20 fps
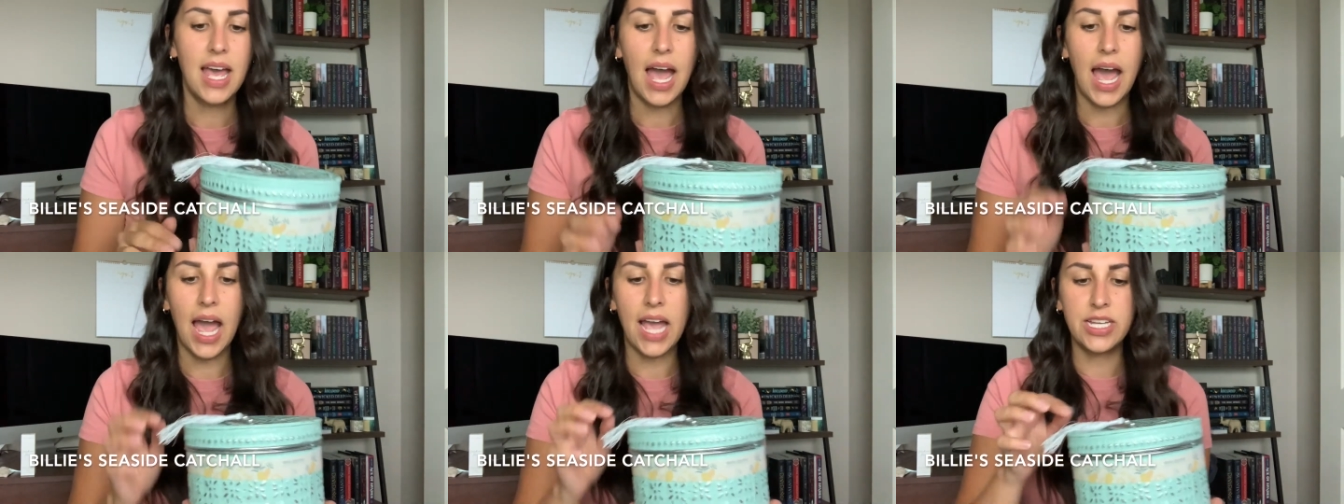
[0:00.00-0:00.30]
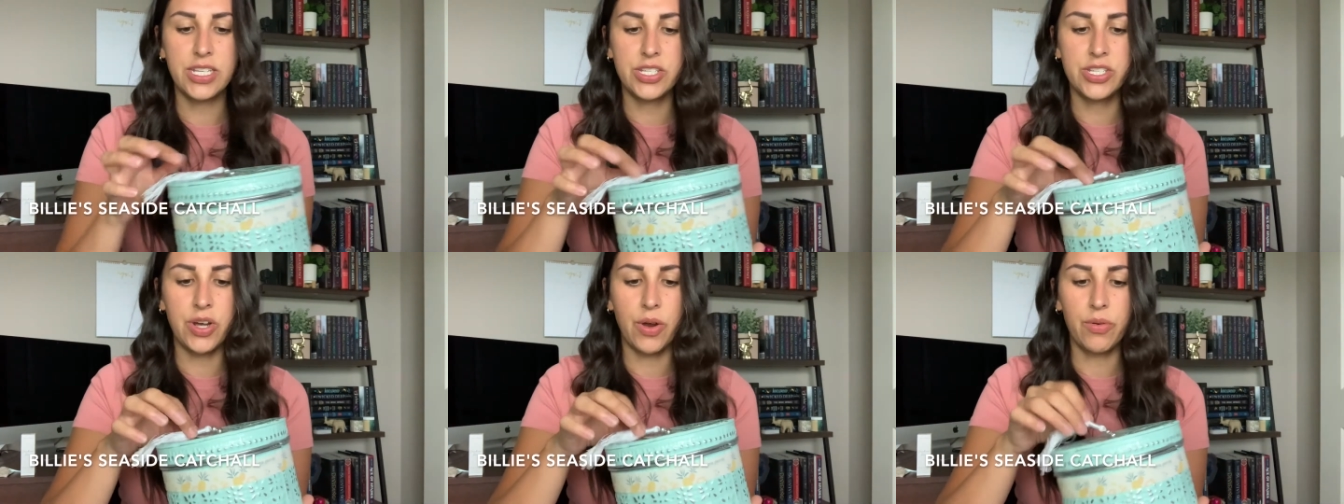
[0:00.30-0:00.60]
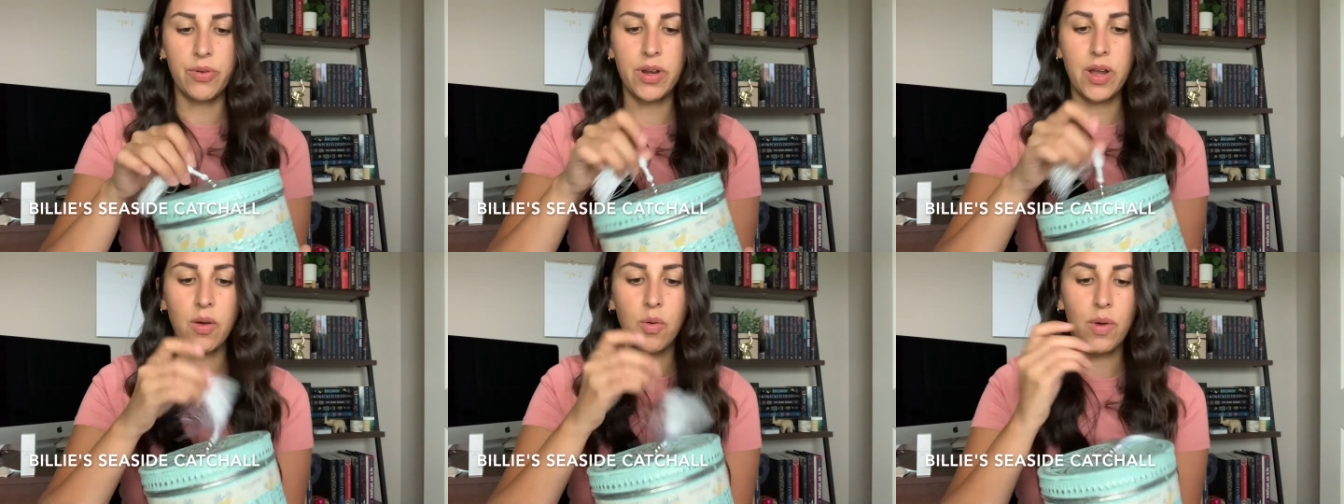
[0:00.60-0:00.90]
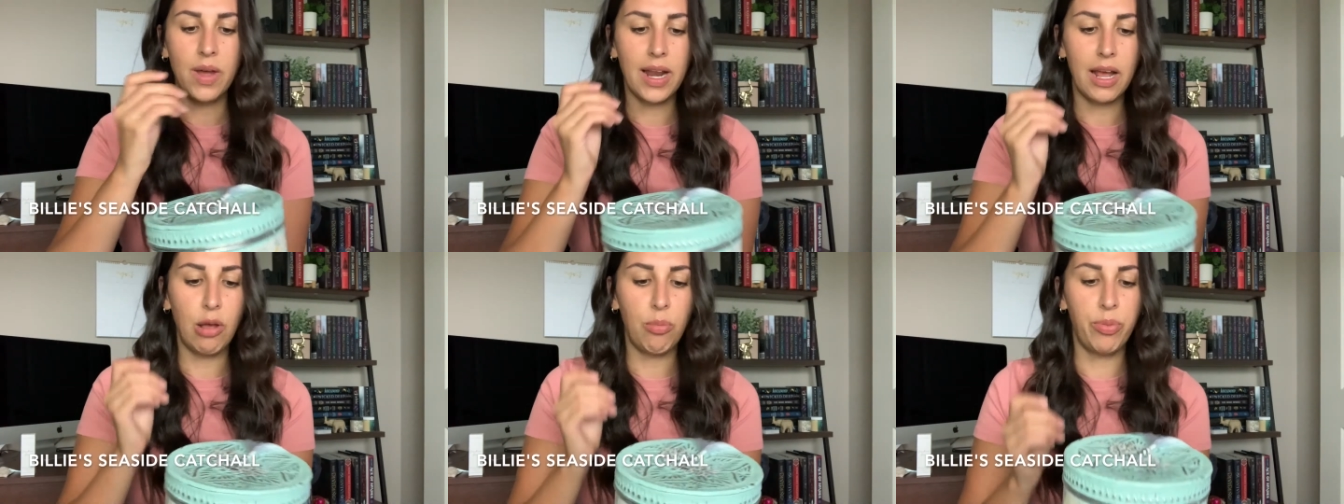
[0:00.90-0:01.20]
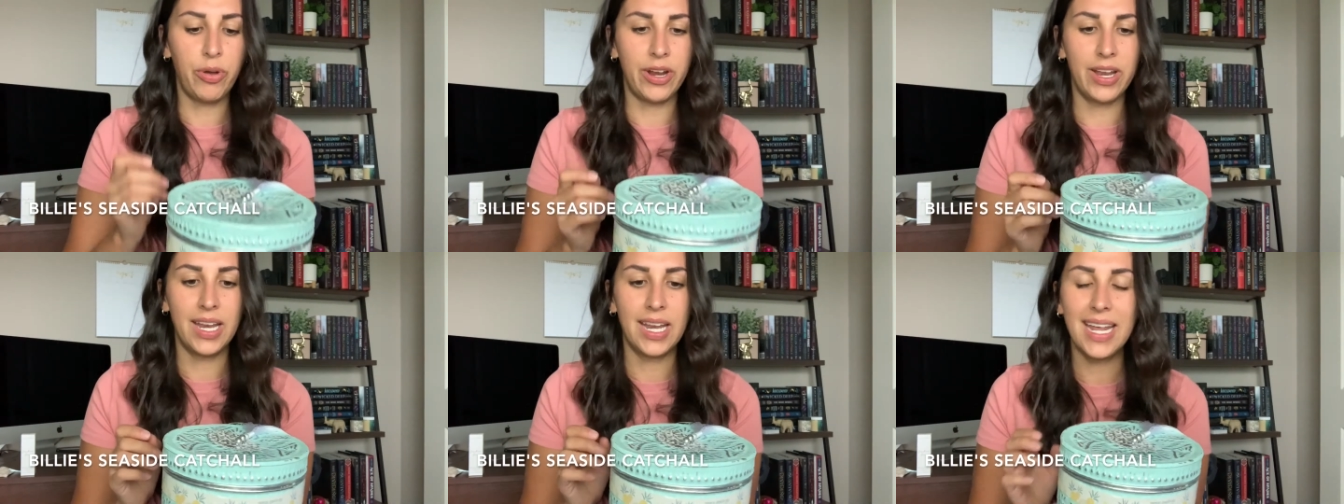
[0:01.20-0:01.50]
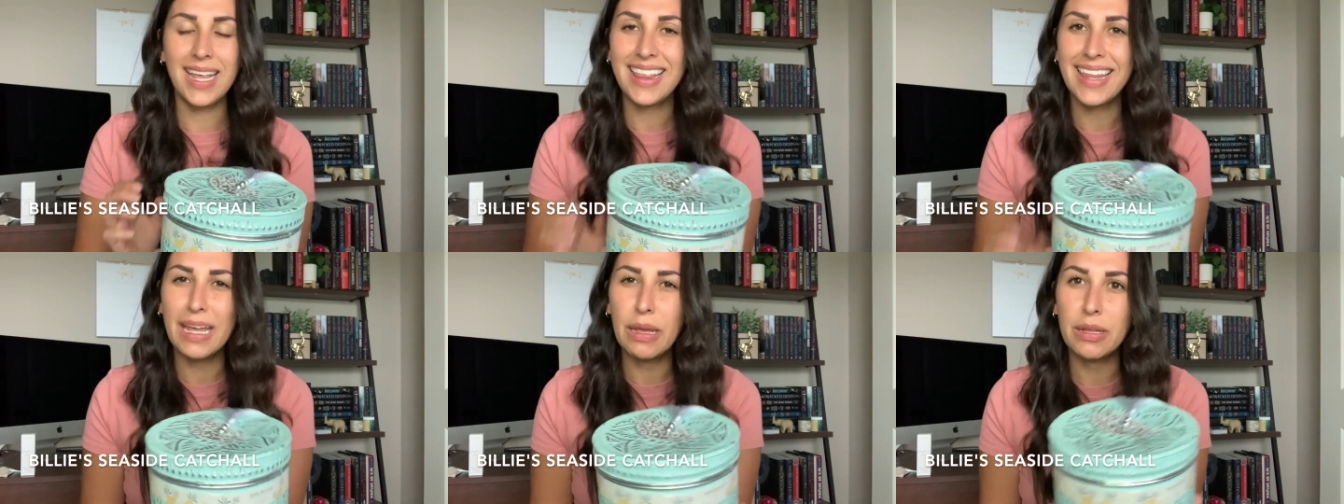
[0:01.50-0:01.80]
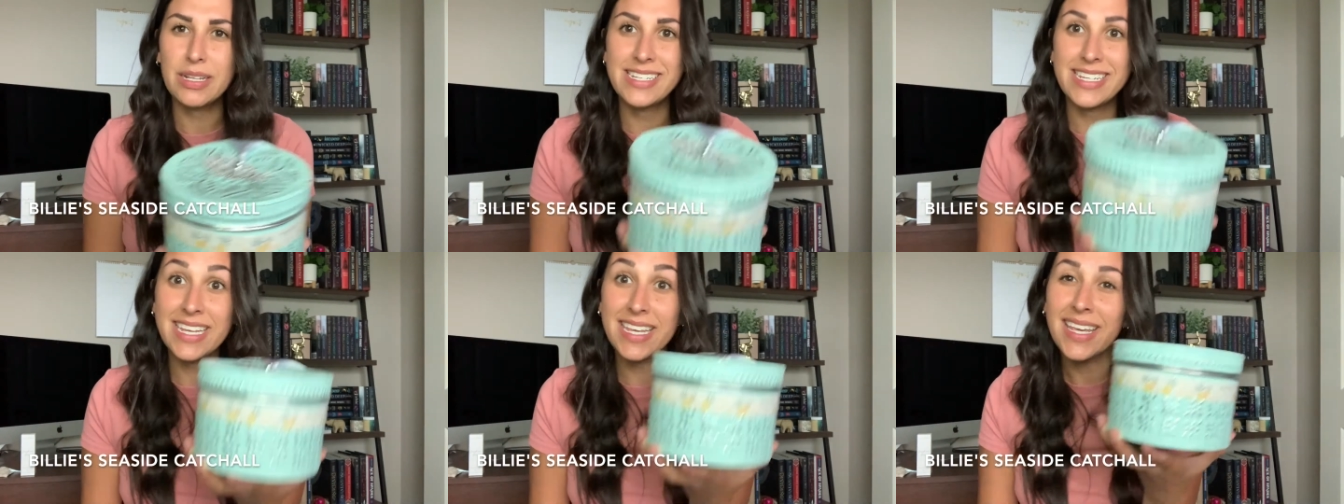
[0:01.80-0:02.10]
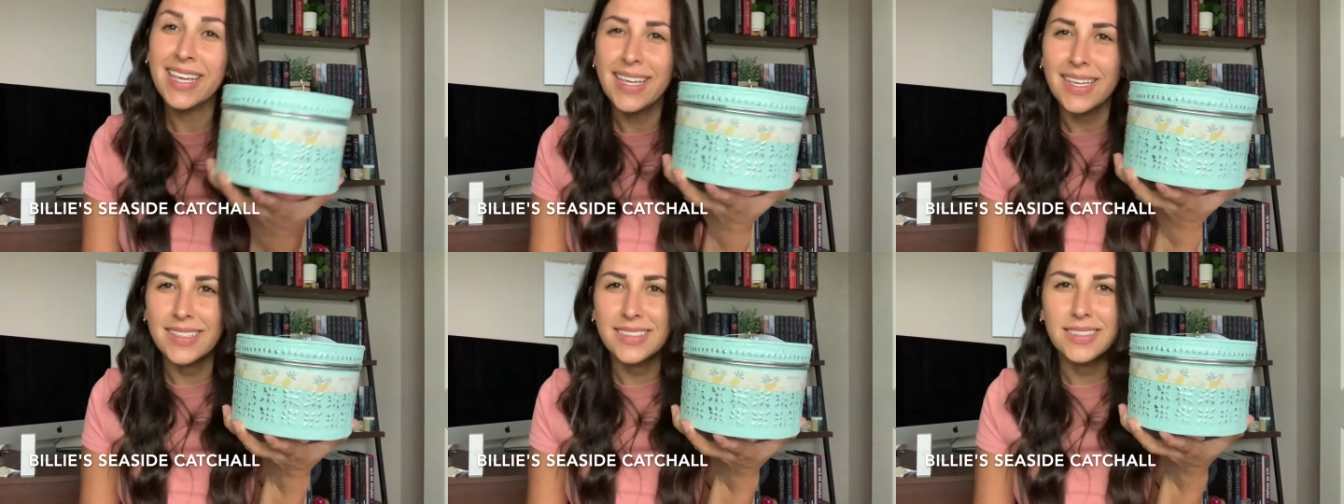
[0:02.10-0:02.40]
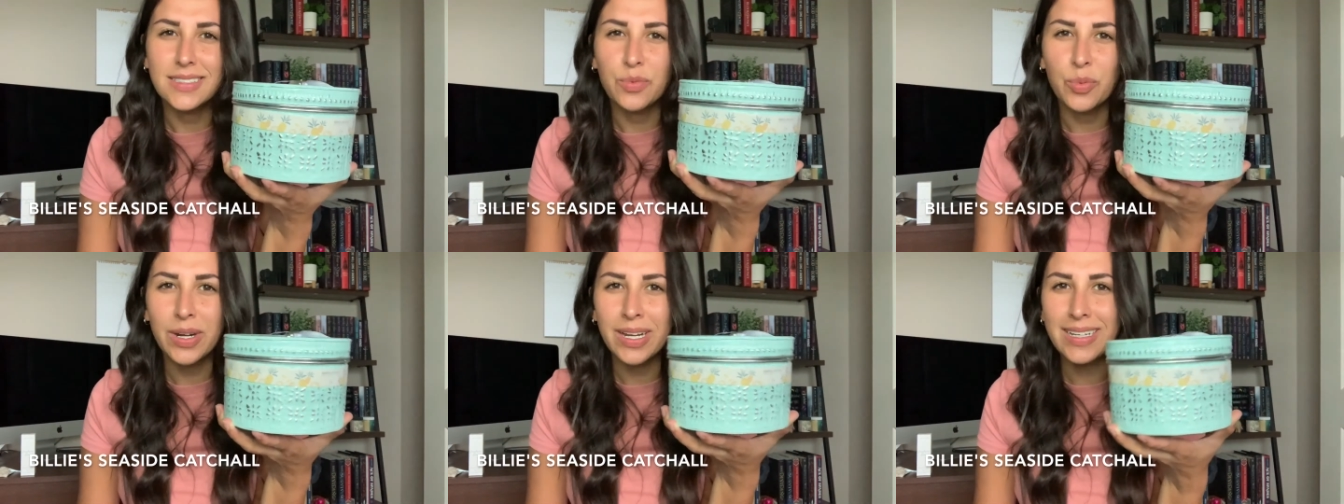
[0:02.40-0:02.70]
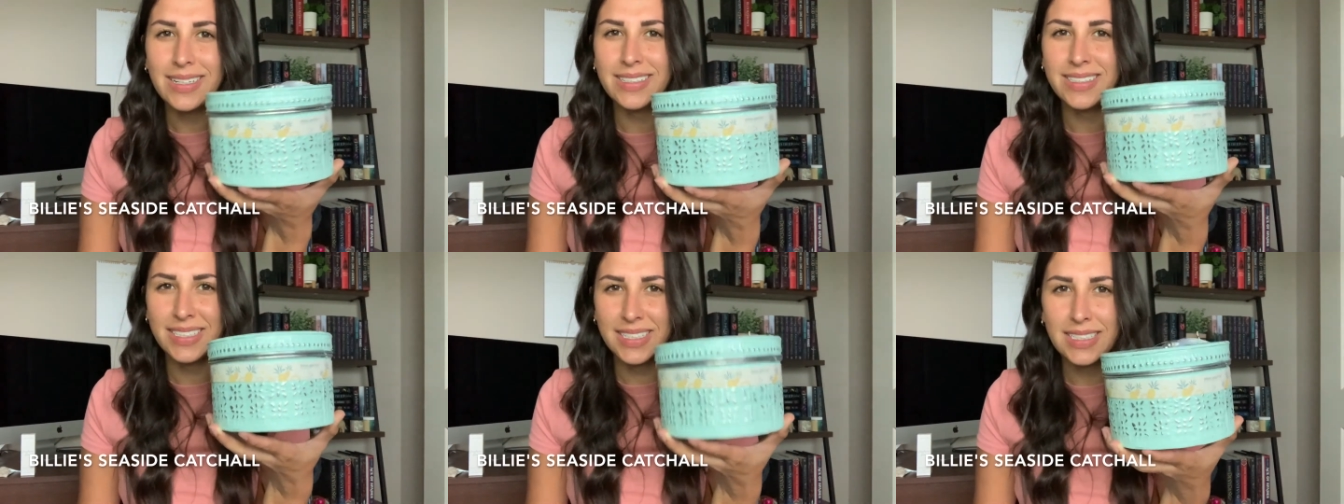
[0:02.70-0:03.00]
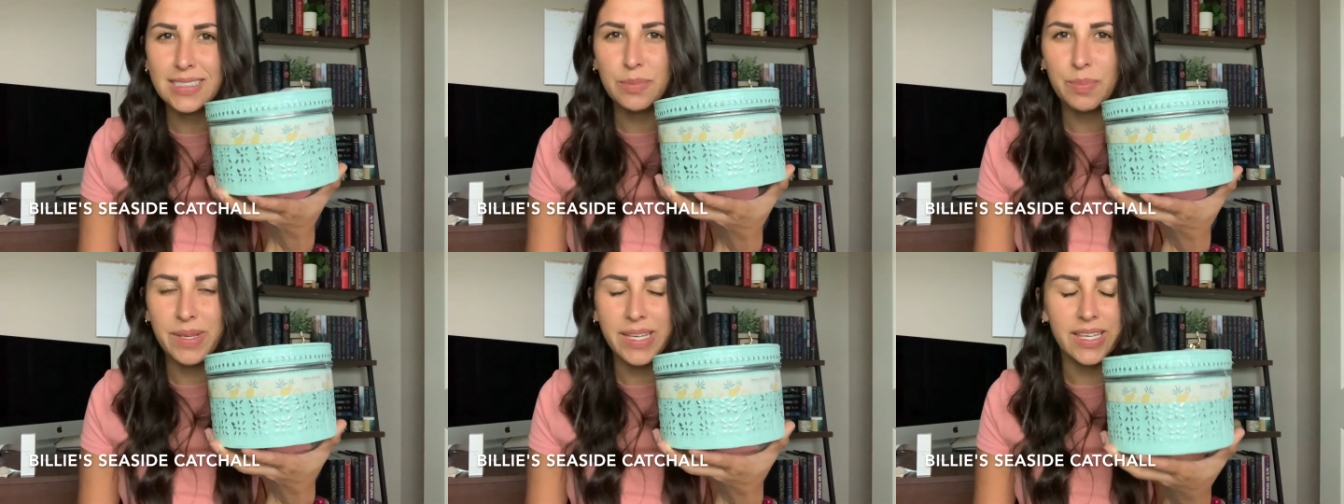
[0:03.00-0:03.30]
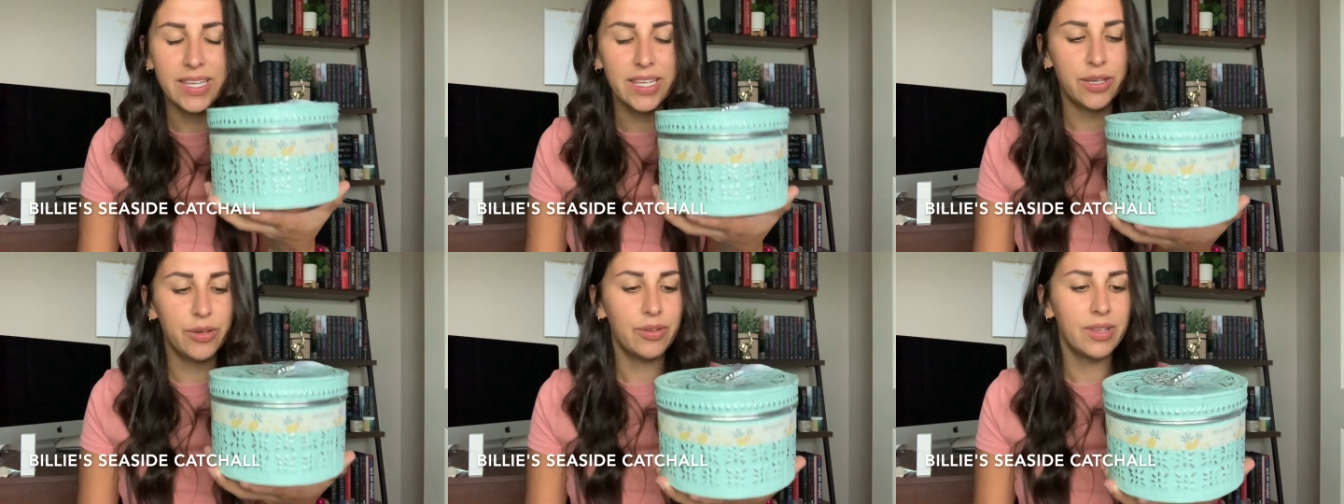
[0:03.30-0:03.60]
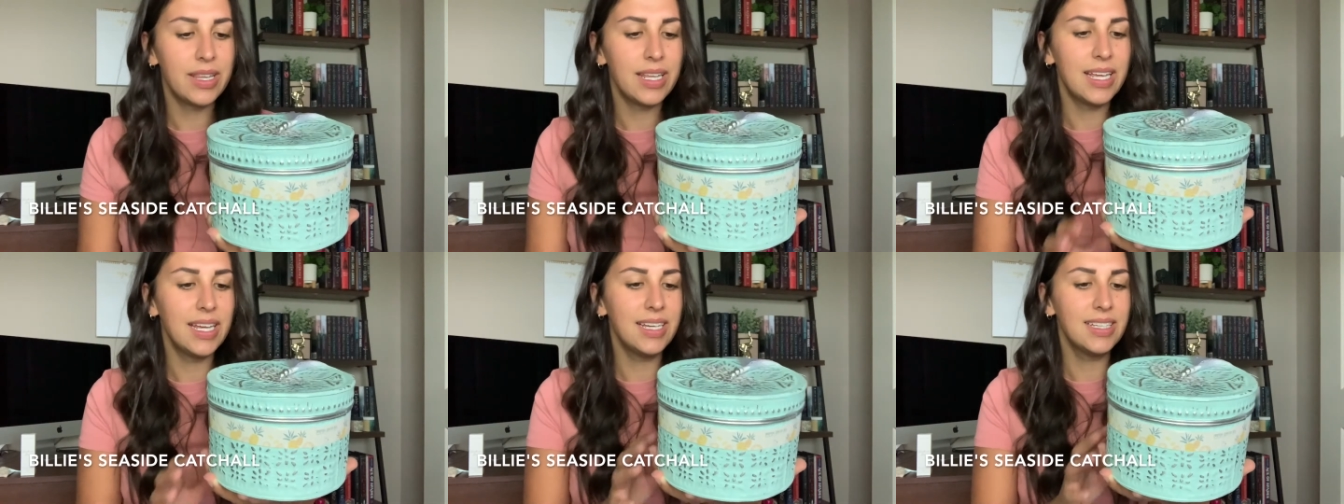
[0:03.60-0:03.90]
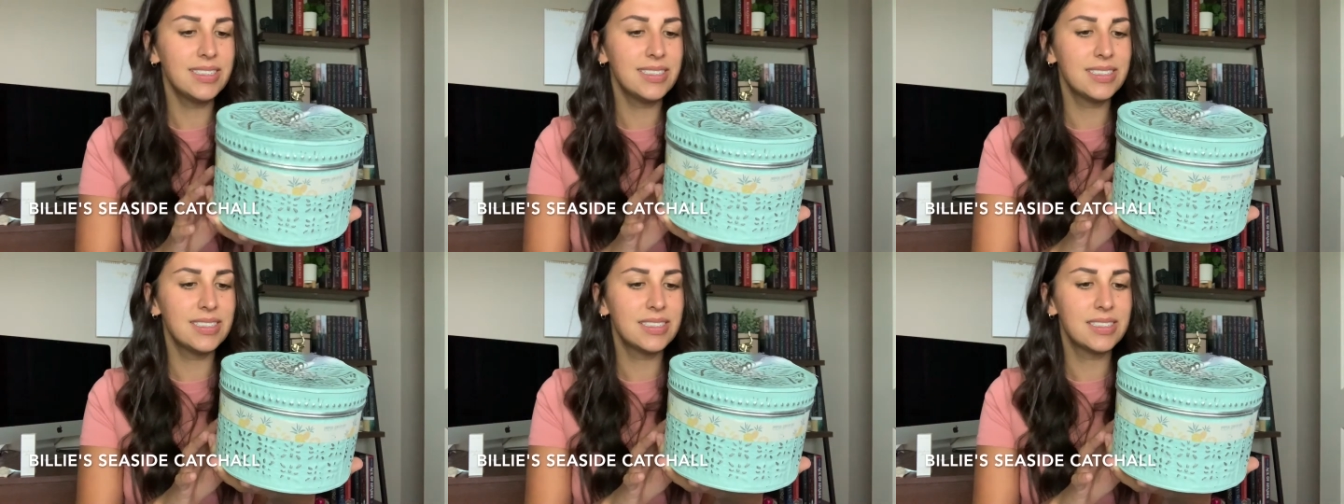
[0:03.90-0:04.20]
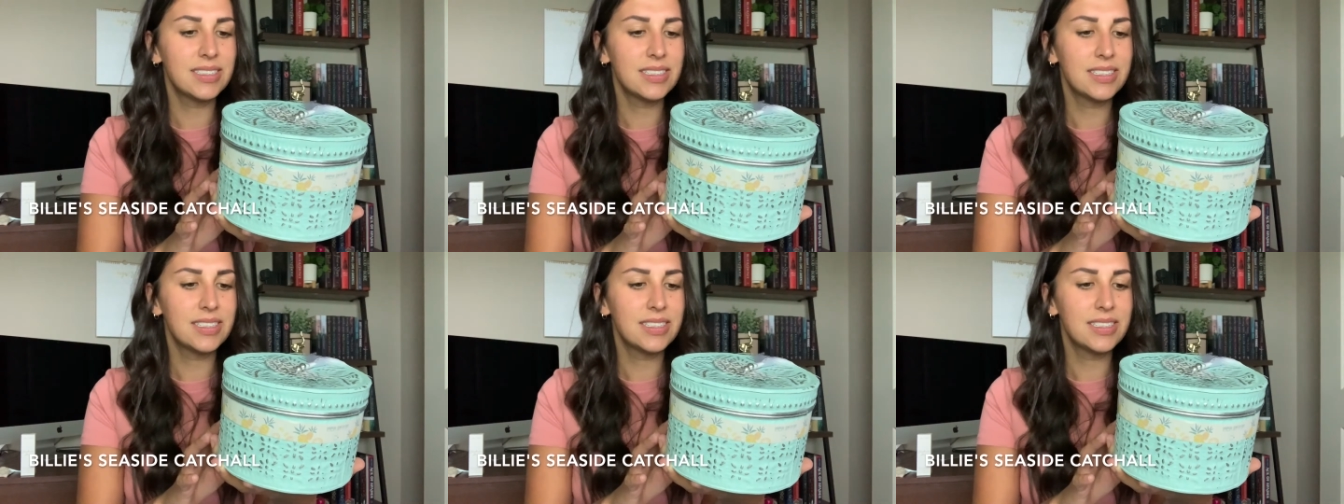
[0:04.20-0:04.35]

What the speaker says: I don't know what I'll put in it, like teas. Wouldn't teas be cute in this?